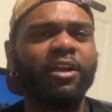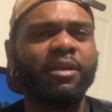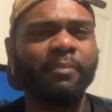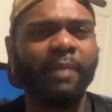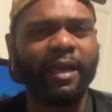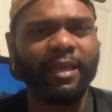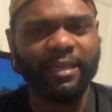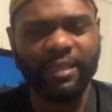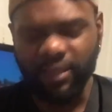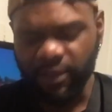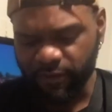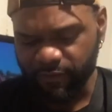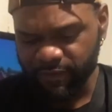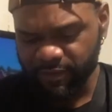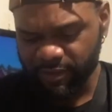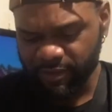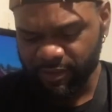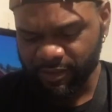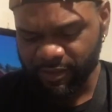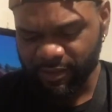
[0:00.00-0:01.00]
my
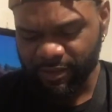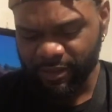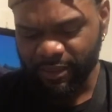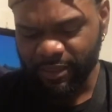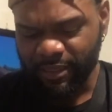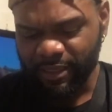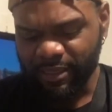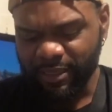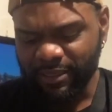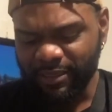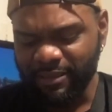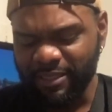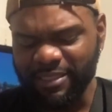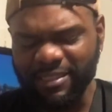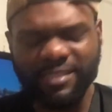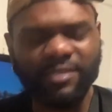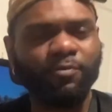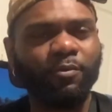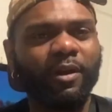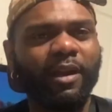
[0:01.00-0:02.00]
gifts? This
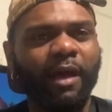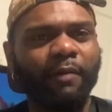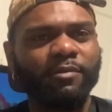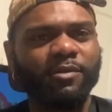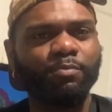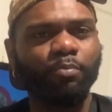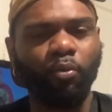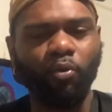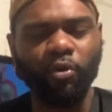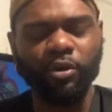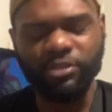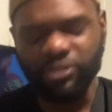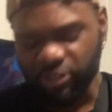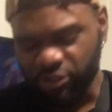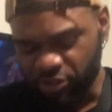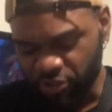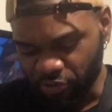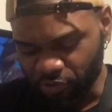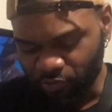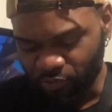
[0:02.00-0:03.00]
is what I was born to
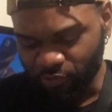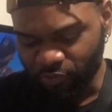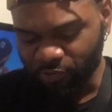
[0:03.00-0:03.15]
do,